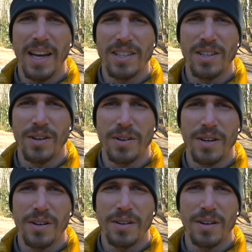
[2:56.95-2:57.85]

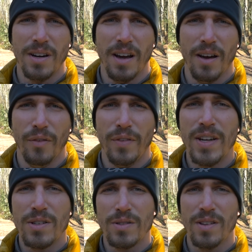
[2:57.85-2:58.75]
exterior
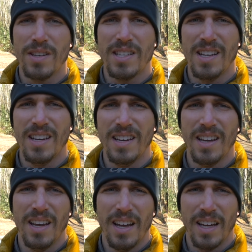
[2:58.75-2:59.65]
features of the tent,
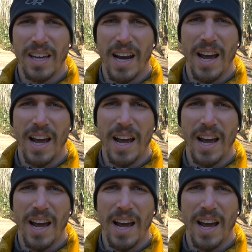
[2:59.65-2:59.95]
kind of